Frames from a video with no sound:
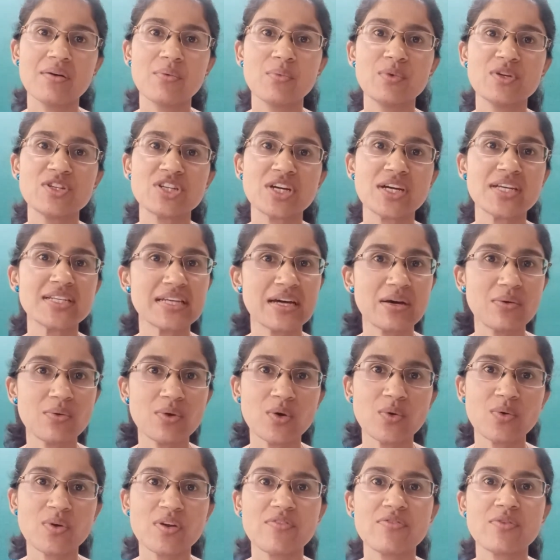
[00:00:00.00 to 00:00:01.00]
which I
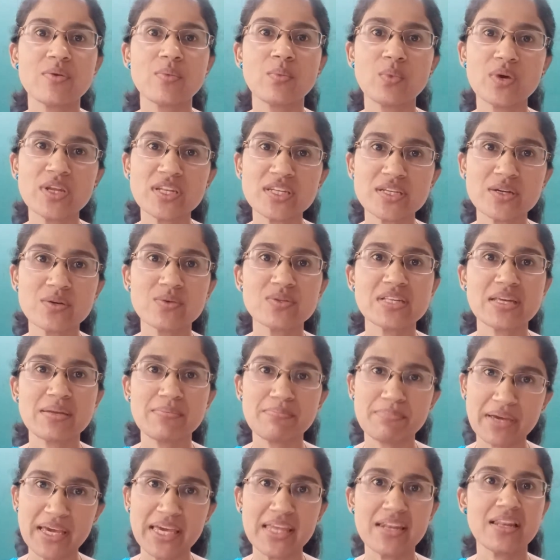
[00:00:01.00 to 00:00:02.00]
downloaded from Windows
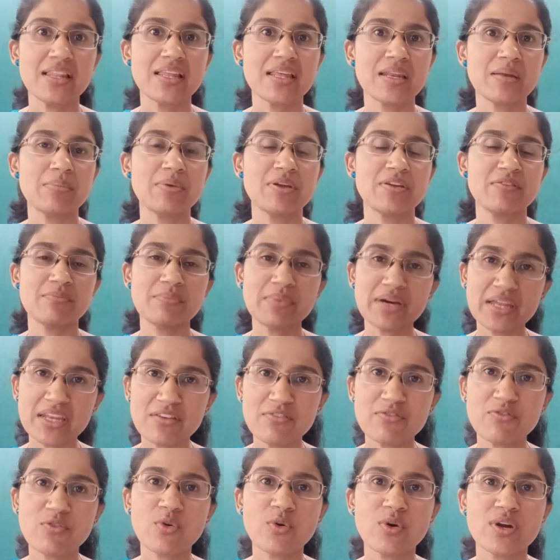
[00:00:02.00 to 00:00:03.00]
and paid a little bit of
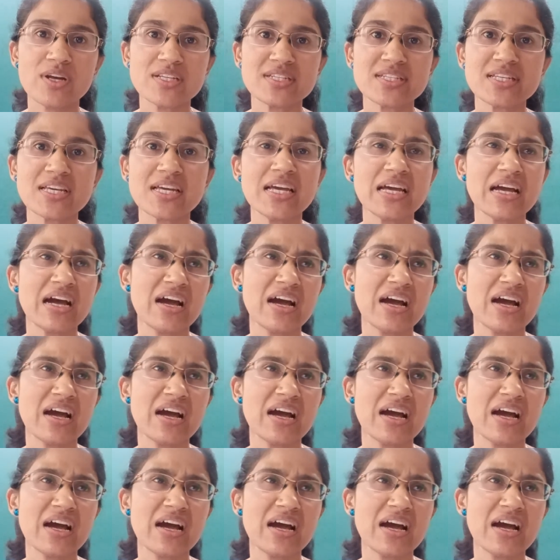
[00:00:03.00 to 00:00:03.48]
money for it.